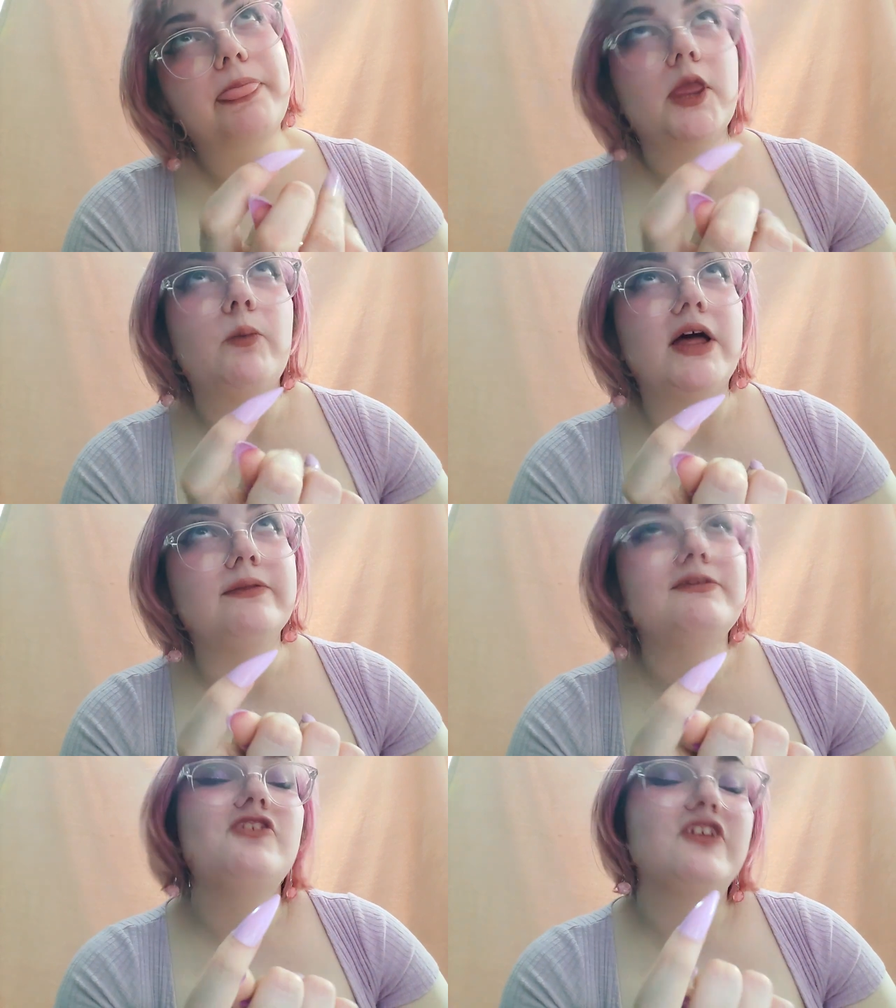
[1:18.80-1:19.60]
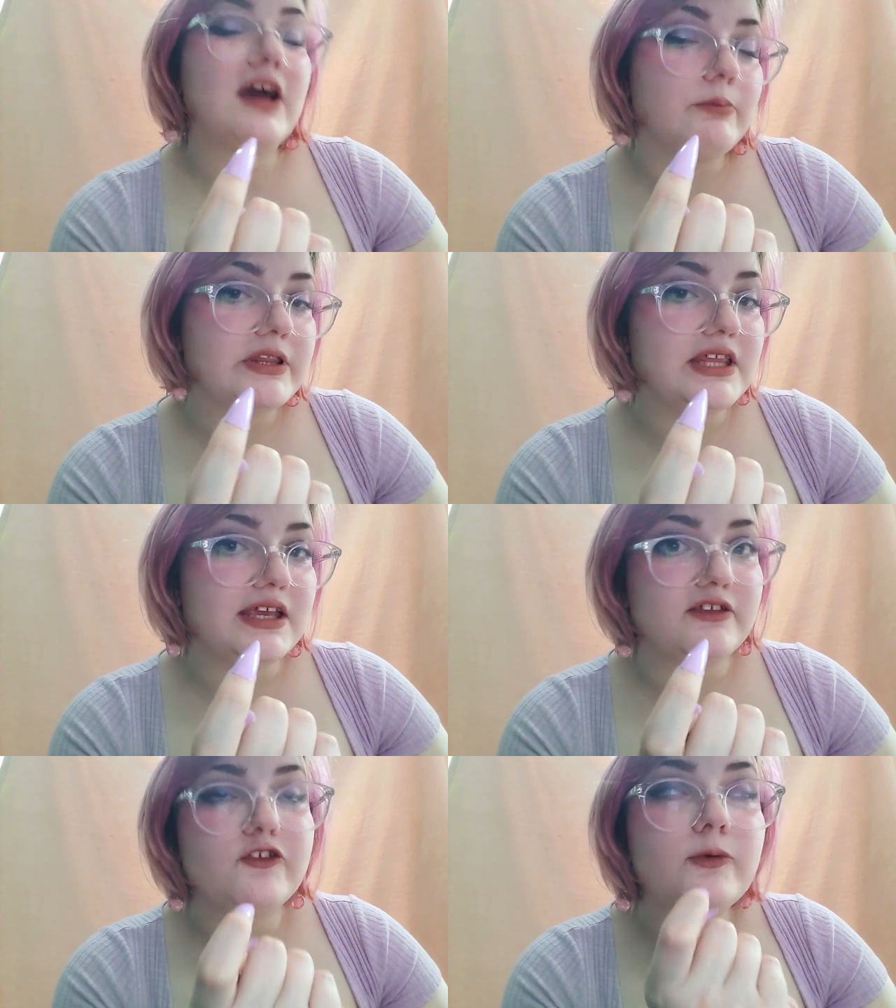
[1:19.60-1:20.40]
So, well, there's a couple
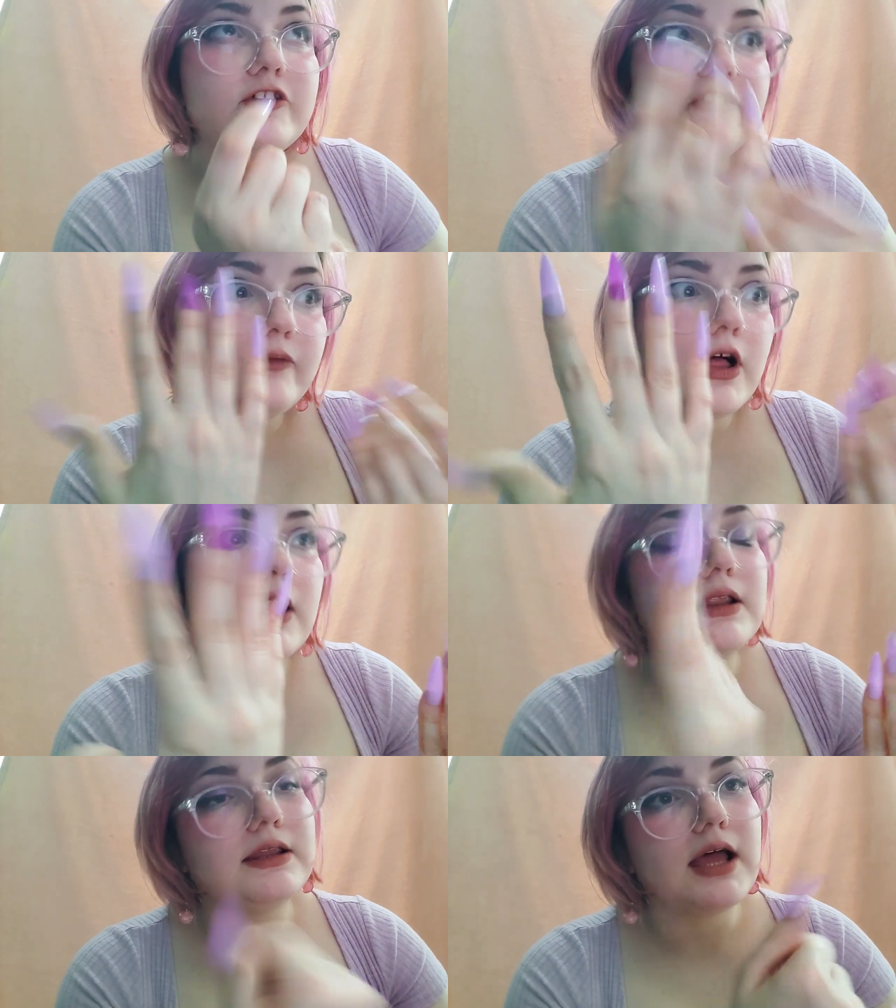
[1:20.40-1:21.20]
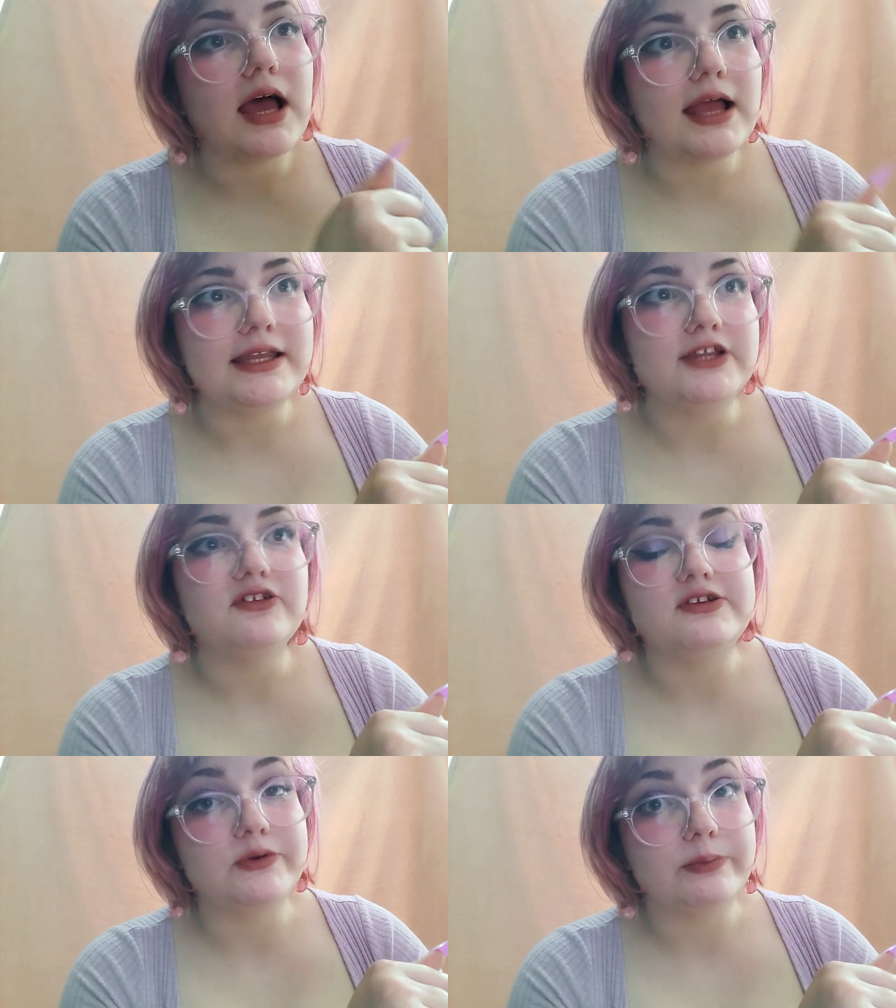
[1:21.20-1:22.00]
things. First of all, I need
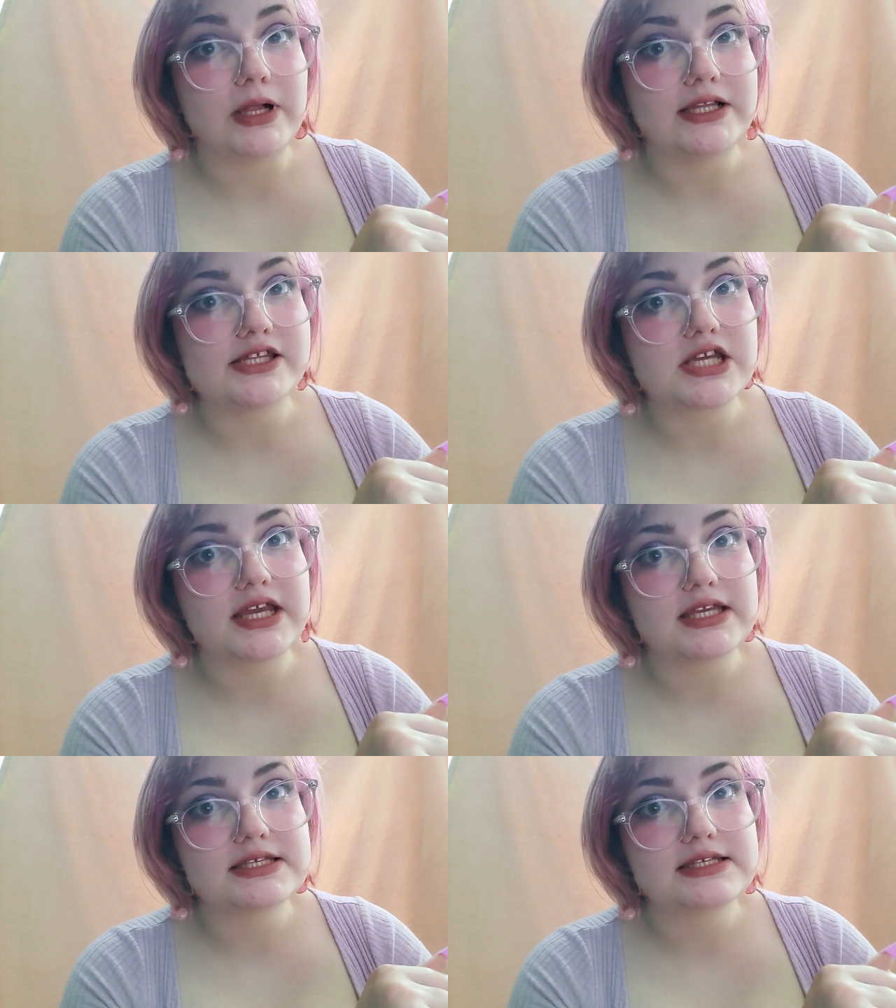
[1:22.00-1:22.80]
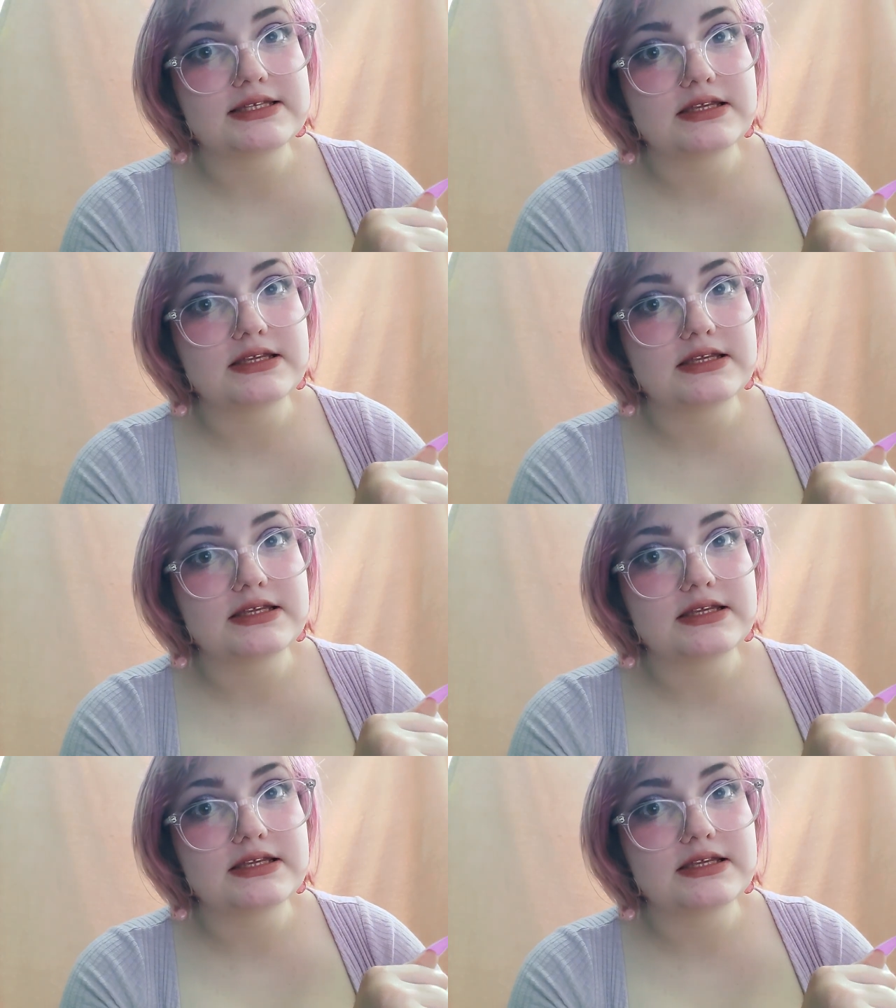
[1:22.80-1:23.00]
you to apologize.